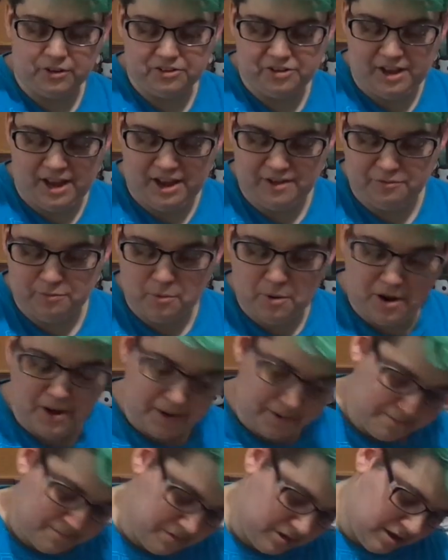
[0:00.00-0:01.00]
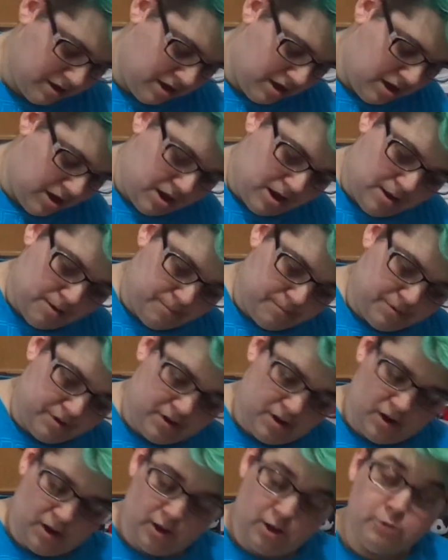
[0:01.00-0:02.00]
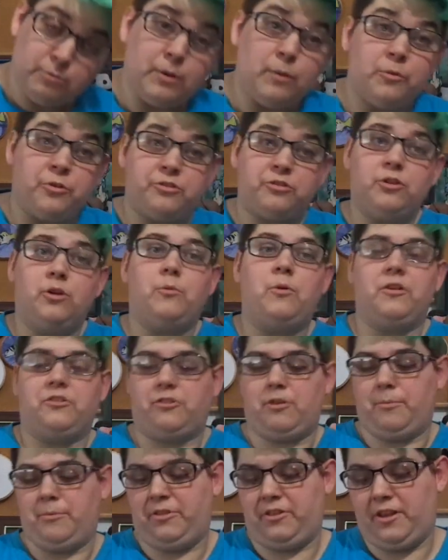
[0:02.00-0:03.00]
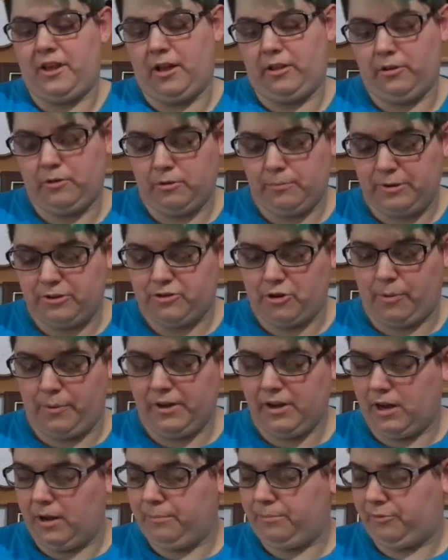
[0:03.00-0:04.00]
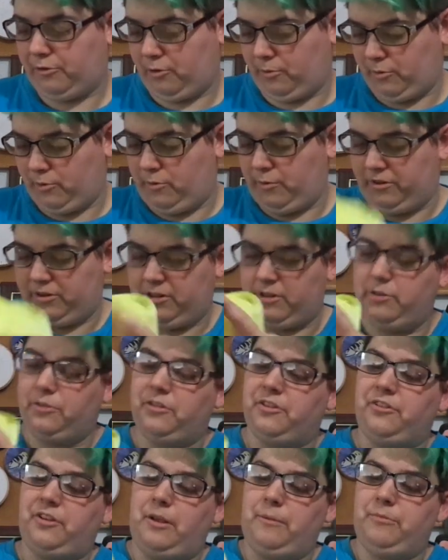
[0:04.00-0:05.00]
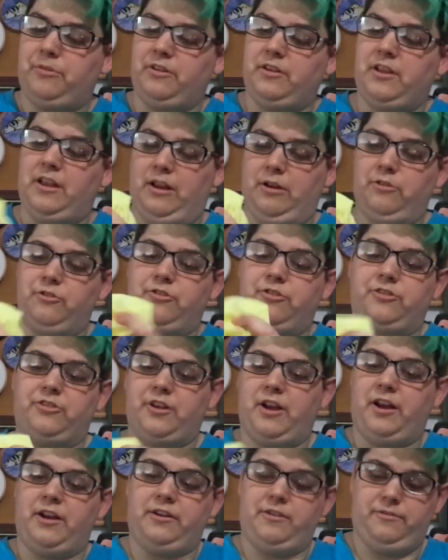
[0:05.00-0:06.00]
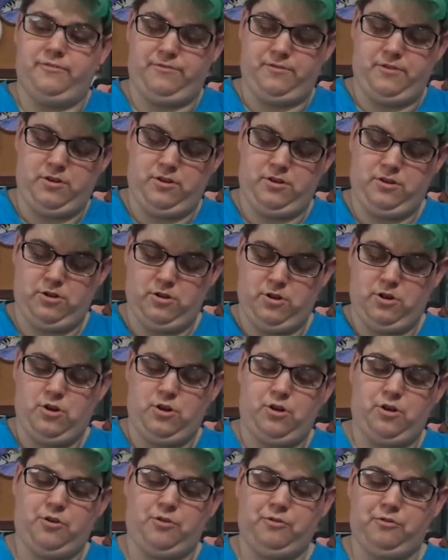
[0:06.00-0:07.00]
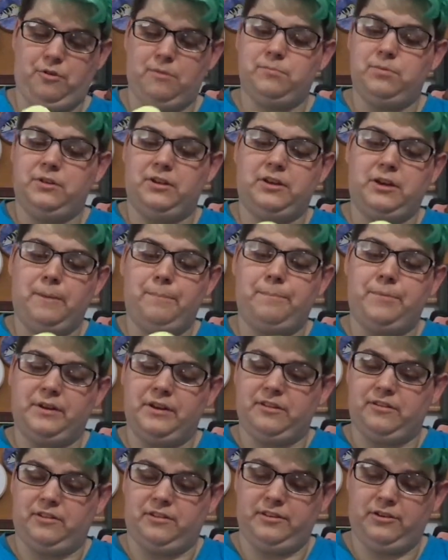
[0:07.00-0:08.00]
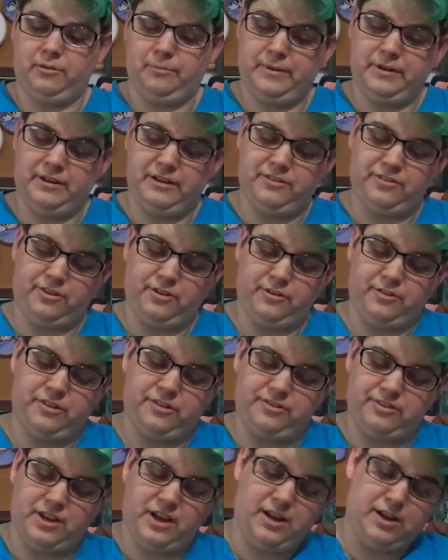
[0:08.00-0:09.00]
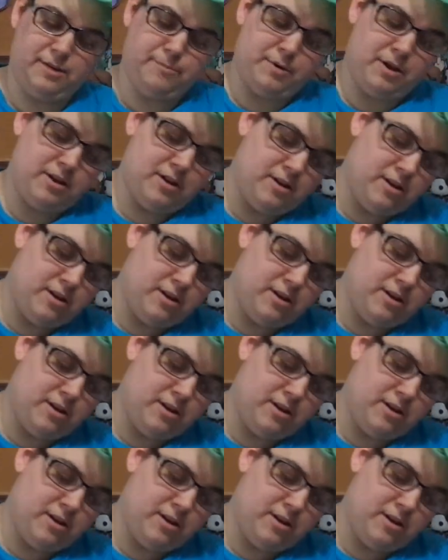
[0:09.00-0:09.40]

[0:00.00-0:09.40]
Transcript: as halfway because we still want some of the yellow to be showing up, so we're going to do the same thing here, just kind of crumple it up, and it's a little bit easier this time.